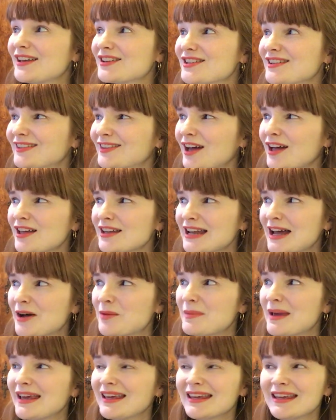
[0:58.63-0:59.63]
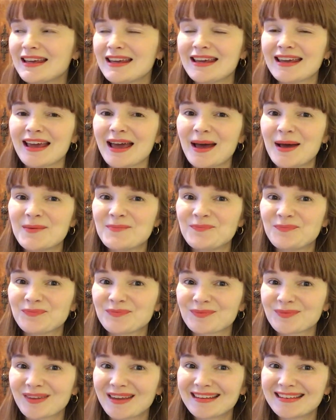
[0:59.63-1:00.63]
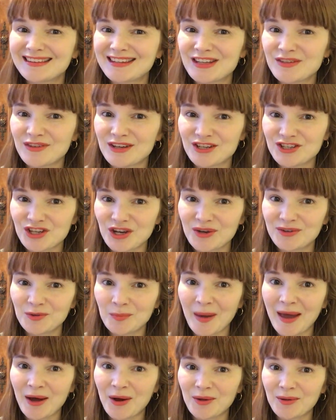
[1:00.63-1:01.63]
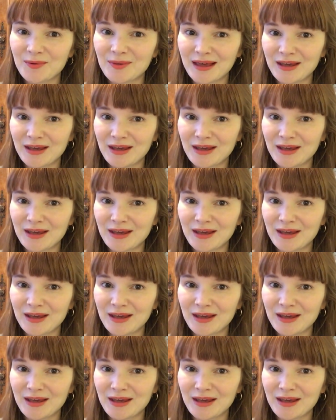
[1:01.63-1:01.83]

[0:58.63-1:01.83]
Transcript: She started out making TV shows about